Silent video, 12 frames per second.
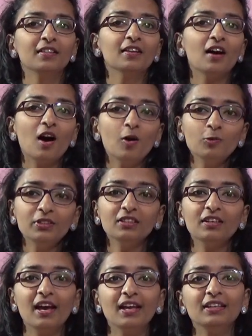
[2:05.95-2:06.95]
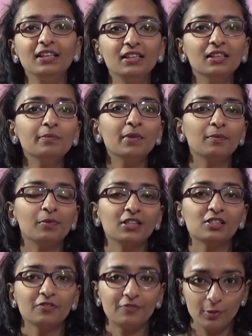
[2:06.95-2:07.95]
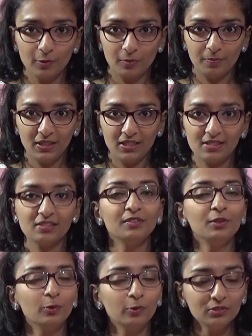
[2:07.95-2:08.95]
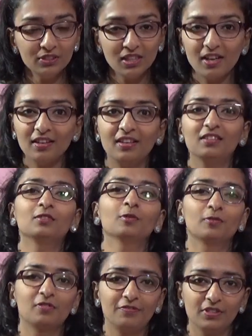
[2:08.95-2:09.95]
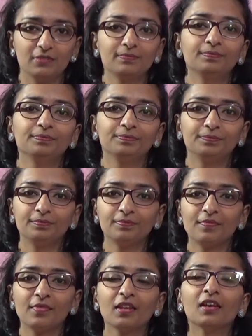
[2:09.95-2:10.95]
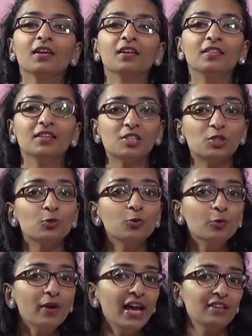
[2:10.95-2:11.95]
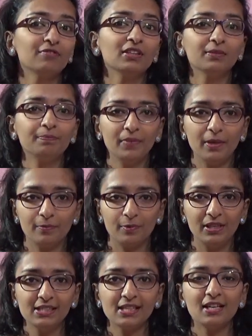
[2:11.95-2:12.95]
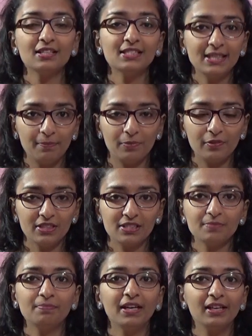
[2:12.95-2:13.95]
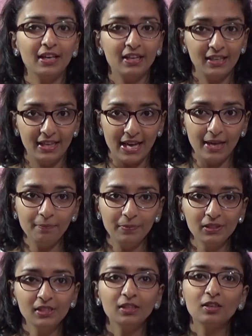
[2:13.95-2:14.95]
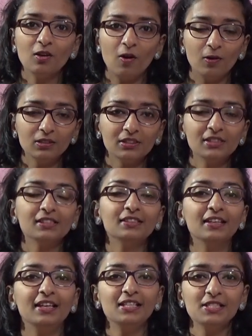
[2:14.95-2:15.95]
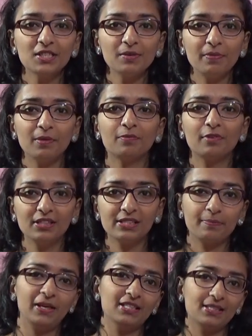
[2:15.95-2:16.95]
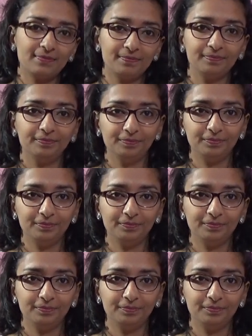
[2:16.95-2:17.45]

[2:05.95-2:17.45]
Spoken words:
The outer and inner membranes of chloroplast don't contain chlorophyll. The two envelope membranes are separated by a gap called the intermembrane space.